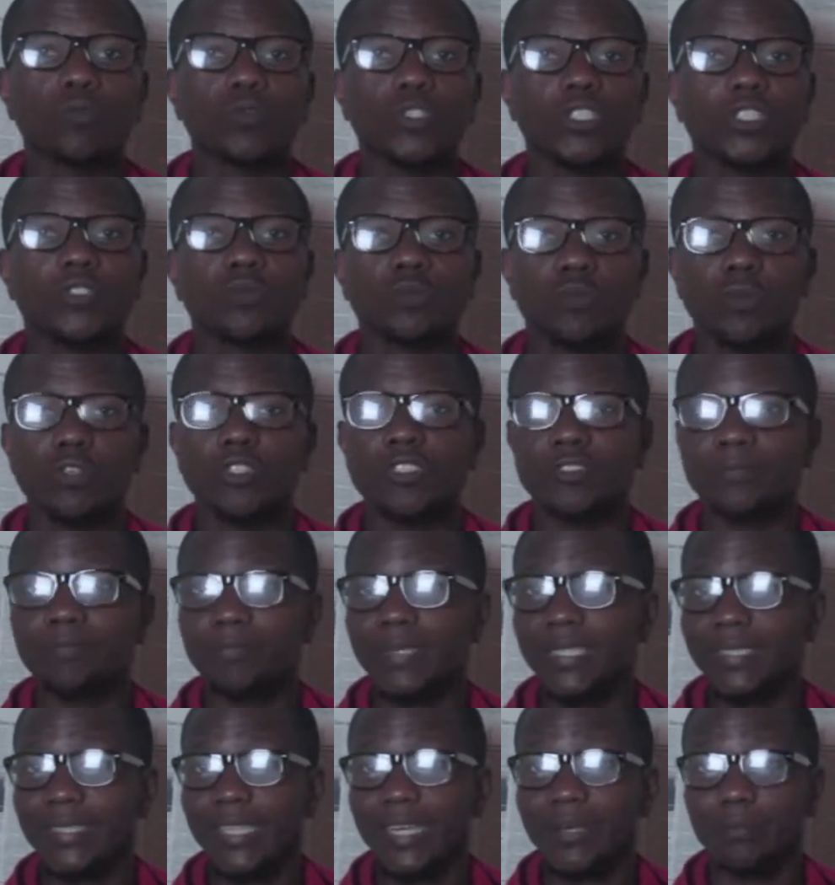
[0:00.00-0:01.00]
which was
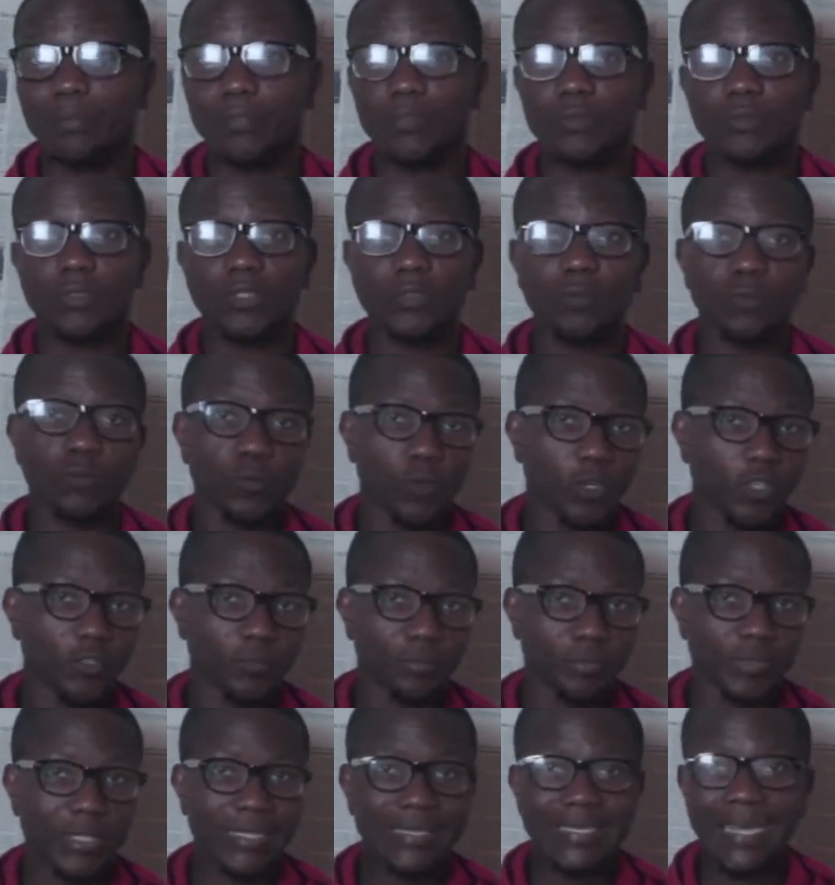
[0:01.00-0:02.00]
better between
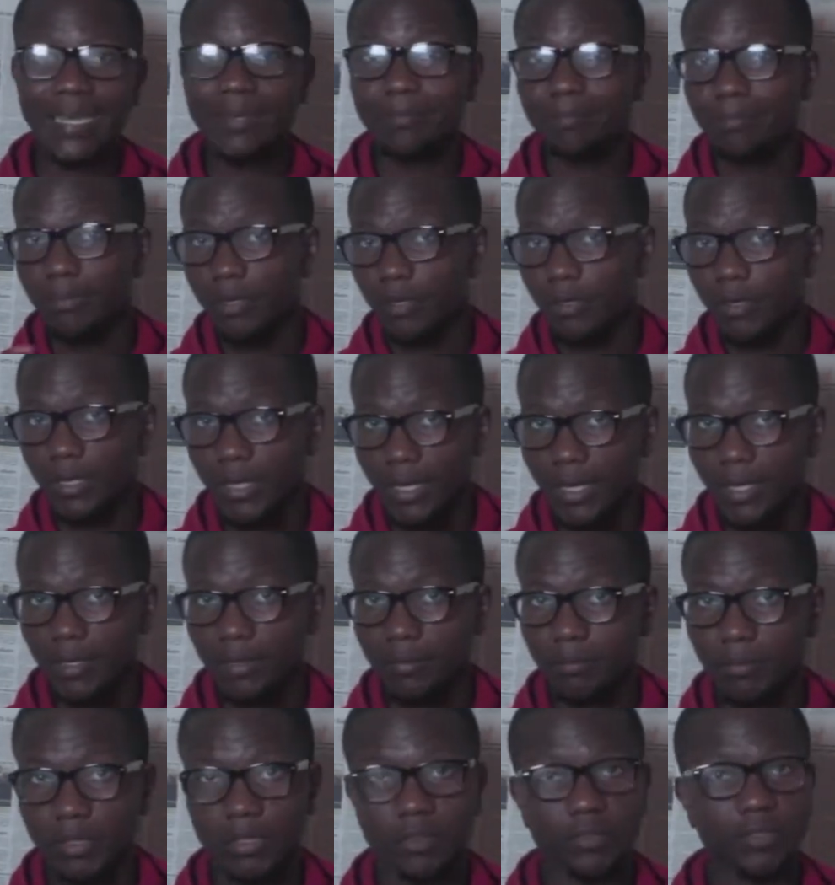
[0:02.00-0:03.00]
WordPress and Blogger,
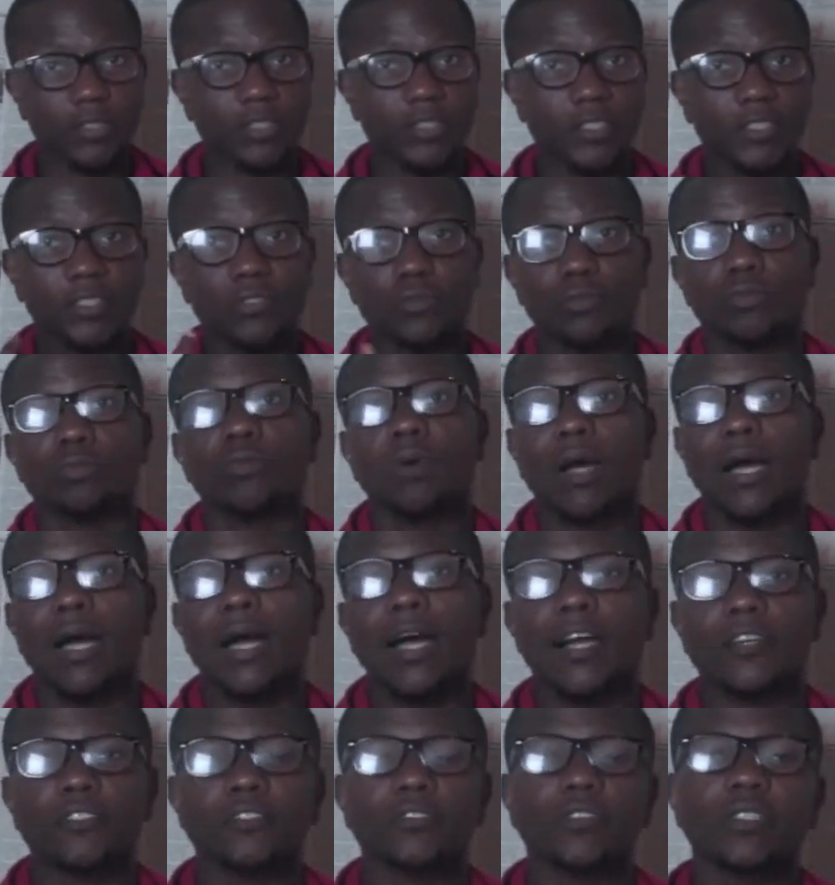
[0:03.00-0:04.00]
because these two
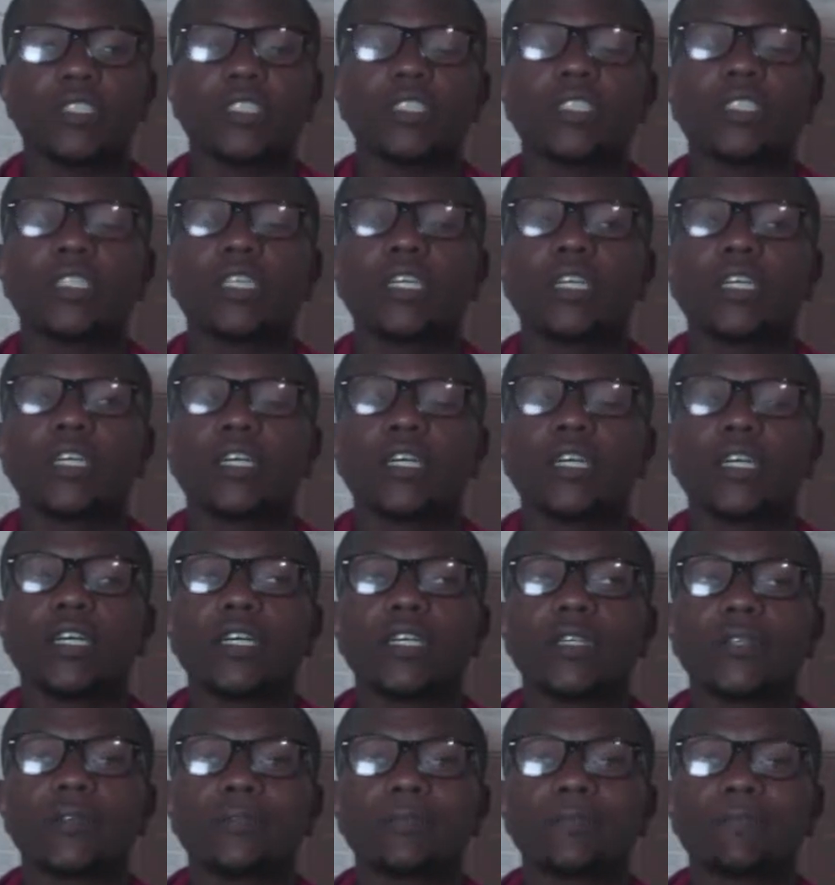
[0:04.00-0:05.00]
are actually
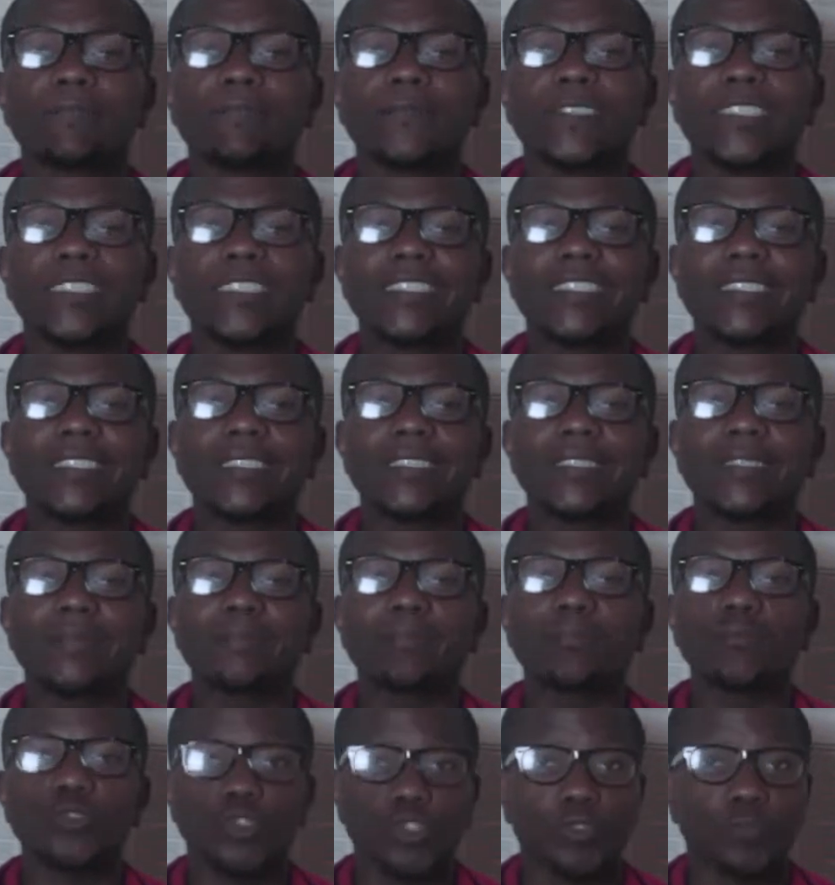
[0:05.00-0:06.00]

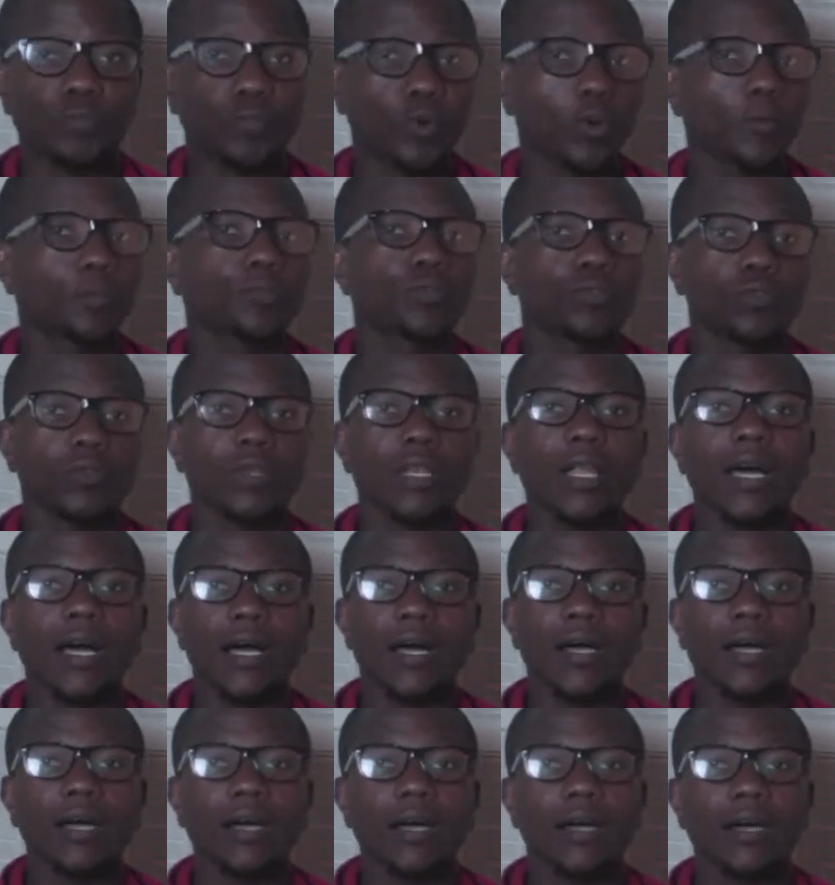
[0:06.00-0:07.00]
the most
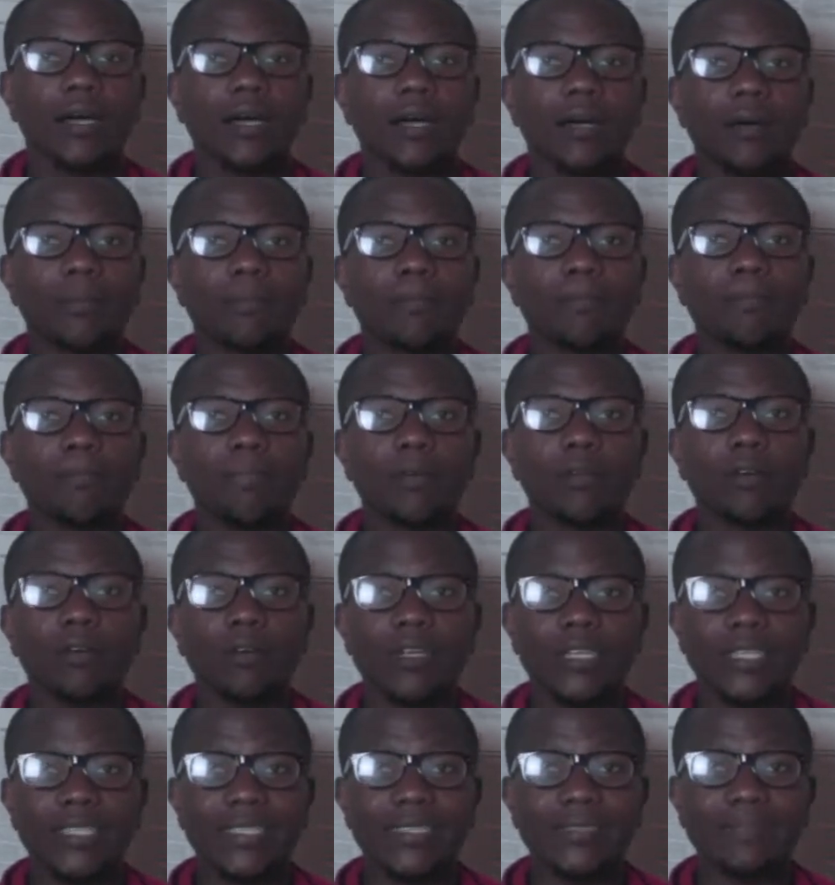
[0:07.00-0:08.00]
popular
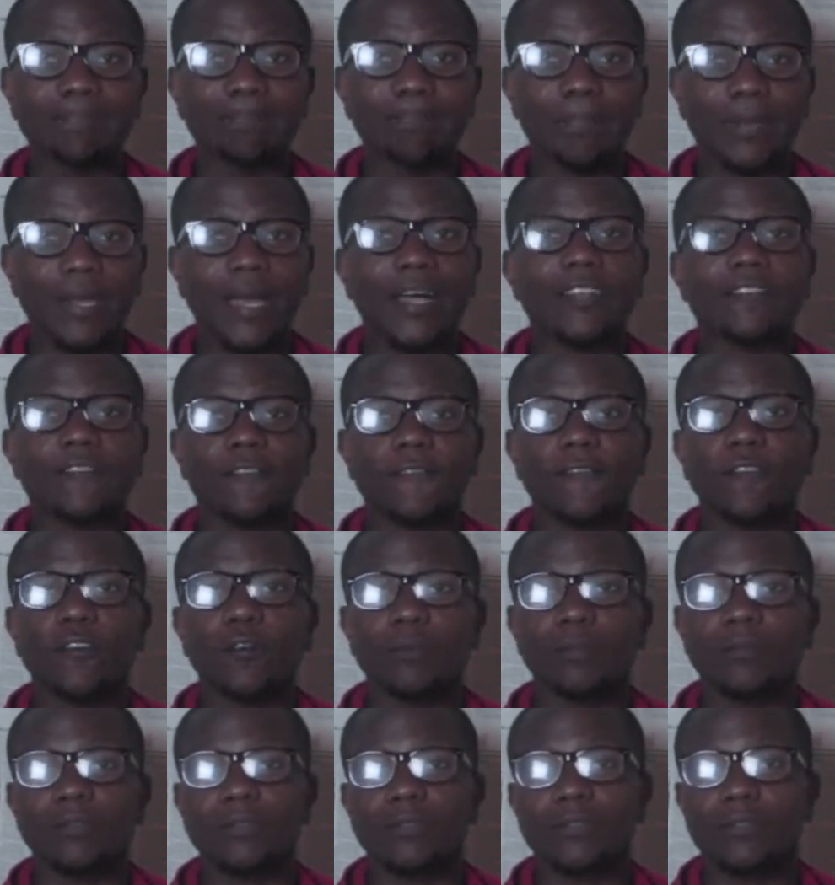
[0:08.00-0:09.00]
blogging
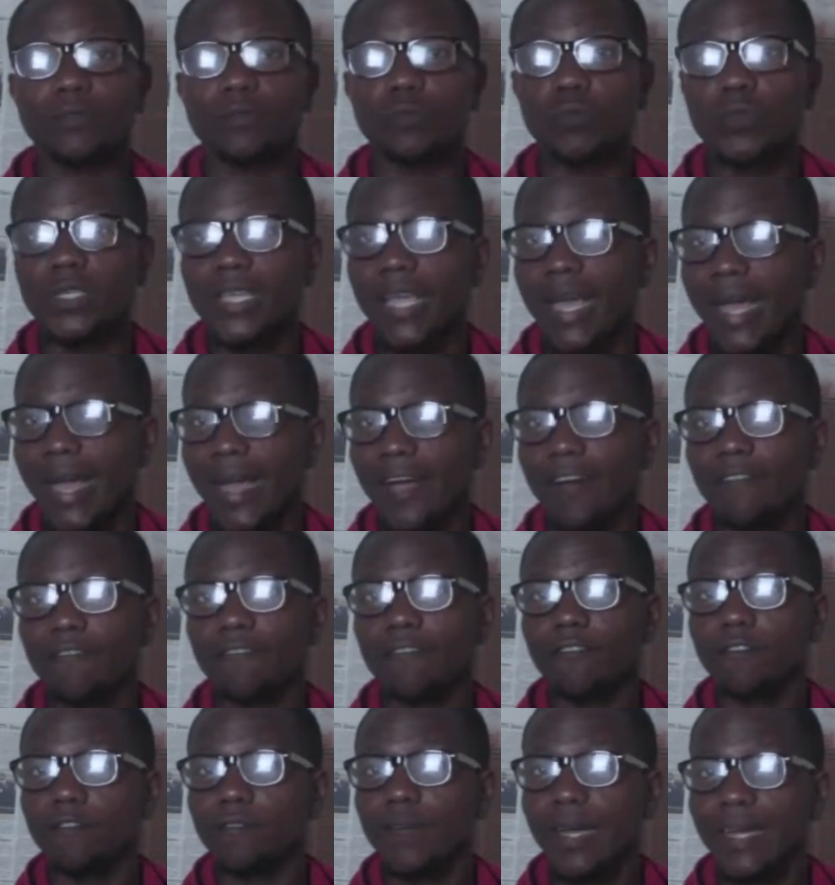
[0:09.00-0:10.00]
platforms we
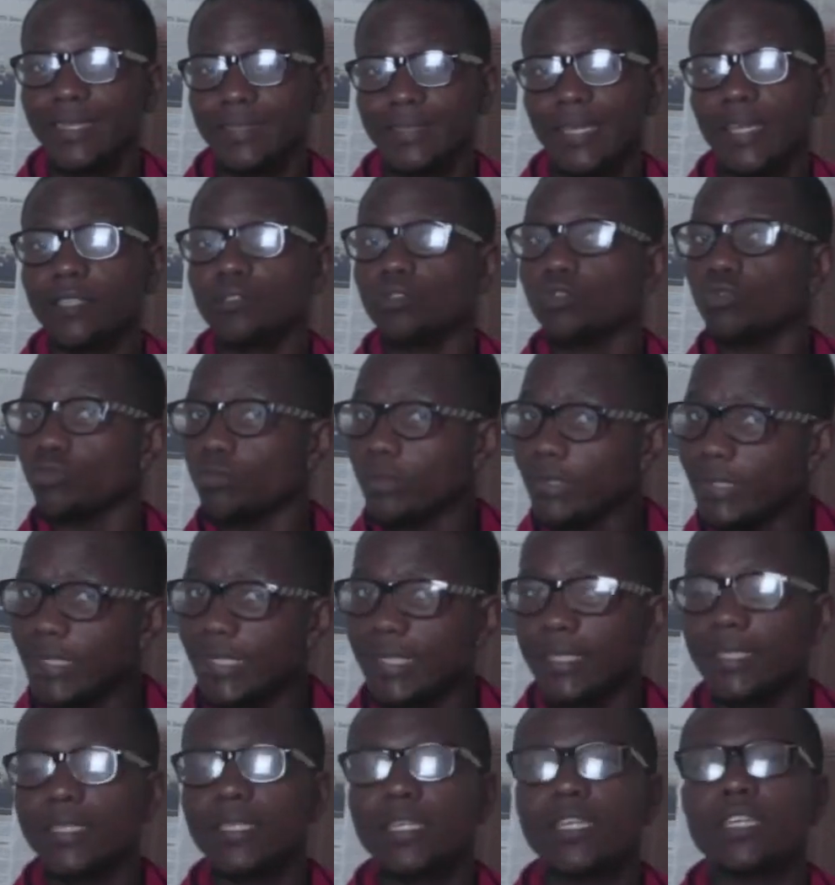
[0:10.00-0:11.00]
have as of
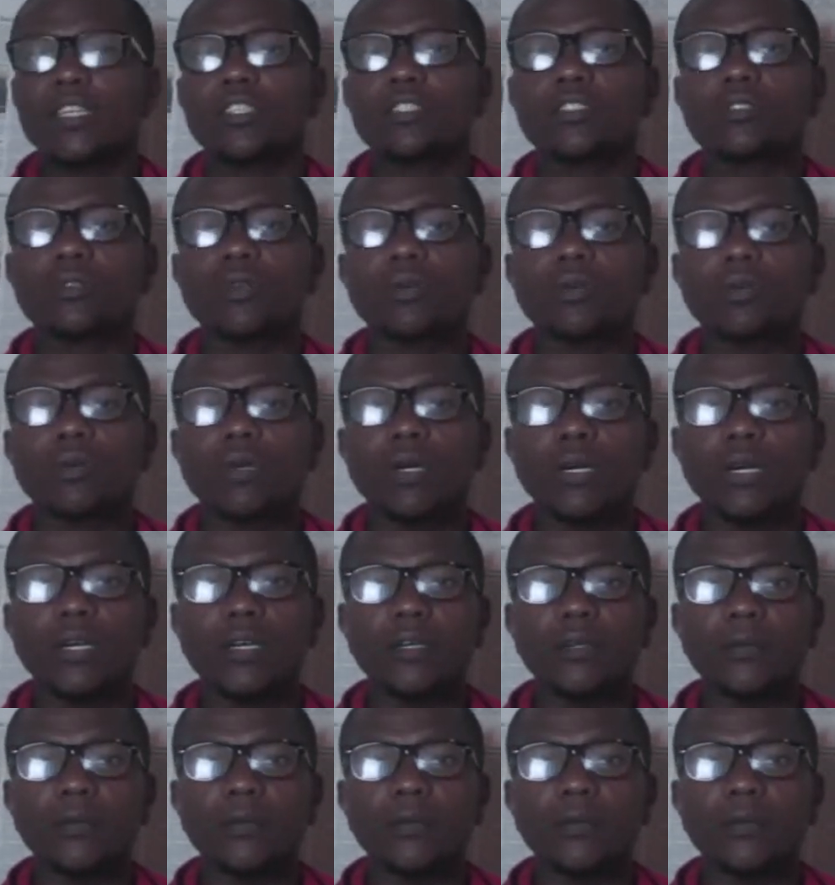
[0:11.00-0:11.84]
today. So